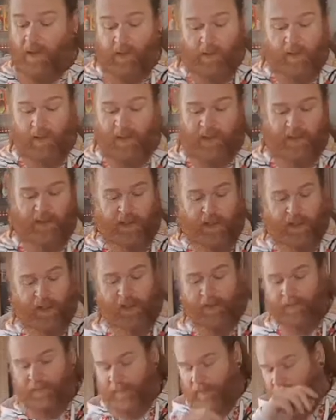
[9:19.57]
but it's like
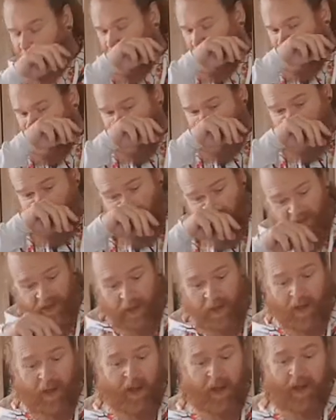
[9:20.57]
miso is something
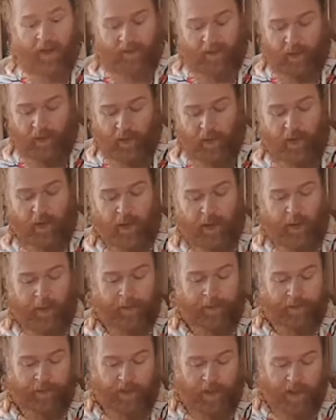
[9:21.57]
that I have on a,
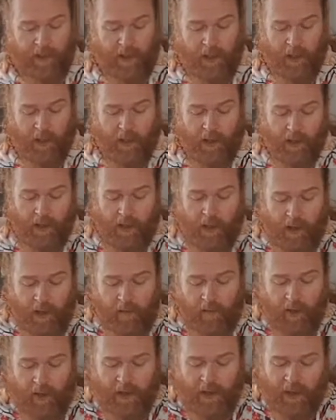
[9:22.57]
you know, a
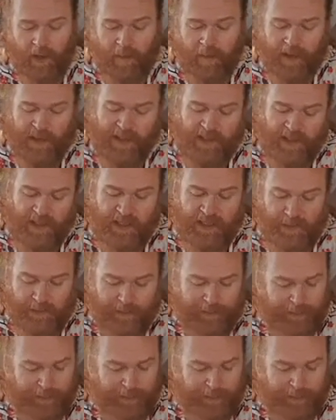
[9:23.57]
regular basis,